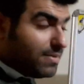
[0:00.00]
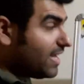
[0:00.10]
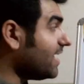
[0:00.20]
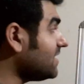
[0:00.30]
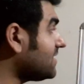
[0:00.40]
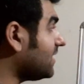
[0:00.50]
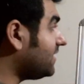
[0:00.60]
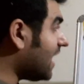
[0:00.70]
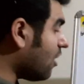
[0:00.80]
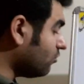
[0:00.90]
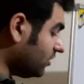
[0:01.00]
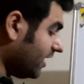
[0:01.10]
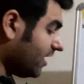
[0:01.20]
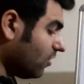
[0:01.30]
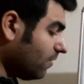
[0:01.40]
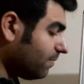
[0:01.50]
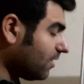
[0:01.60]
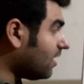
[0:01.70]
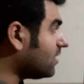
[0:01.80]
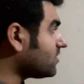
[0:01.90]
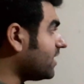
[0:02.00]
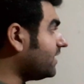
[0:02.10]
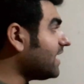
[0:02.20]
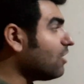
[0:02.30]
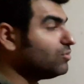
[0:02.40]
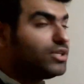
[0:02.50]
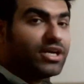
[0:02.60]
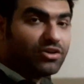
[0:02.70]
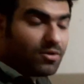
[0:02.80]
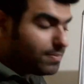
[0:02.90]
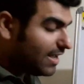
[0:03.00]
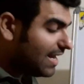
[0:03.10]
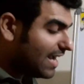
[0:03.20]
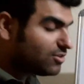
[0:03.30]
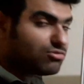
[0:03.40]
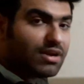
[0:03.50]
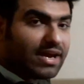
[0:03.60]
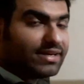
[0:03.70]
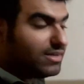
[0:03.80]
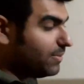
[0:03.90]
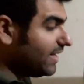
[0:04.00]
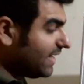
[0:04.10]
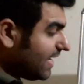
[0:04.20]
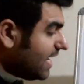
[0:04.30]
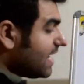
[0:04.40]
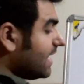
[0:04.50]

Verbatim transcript: means down the group, uh, sorry, down the group electronegativity